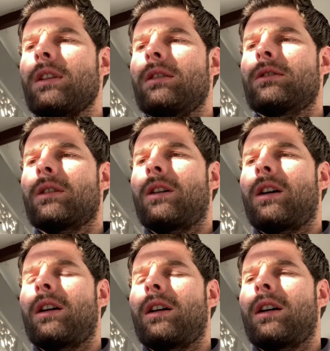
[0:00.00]

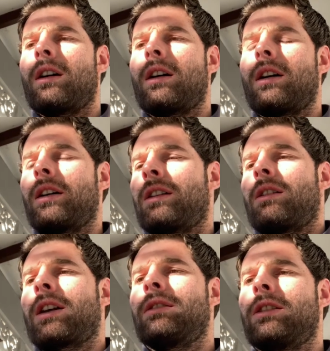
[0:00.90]
So
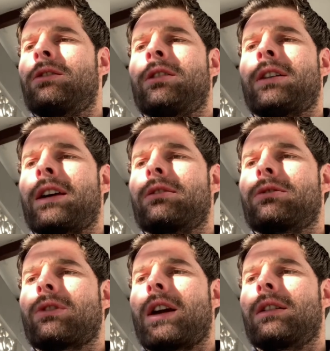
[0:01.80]
I continued to take this
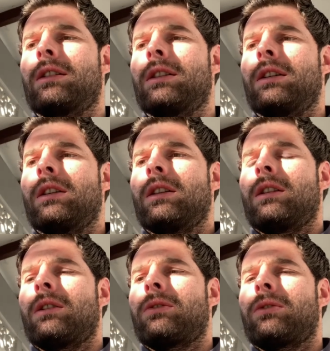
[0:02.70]
drug
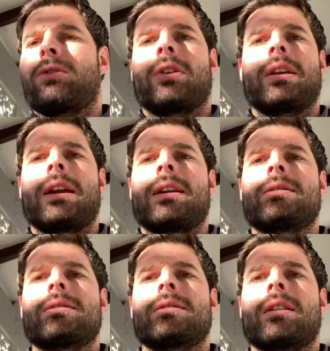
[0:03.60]
for 3 years.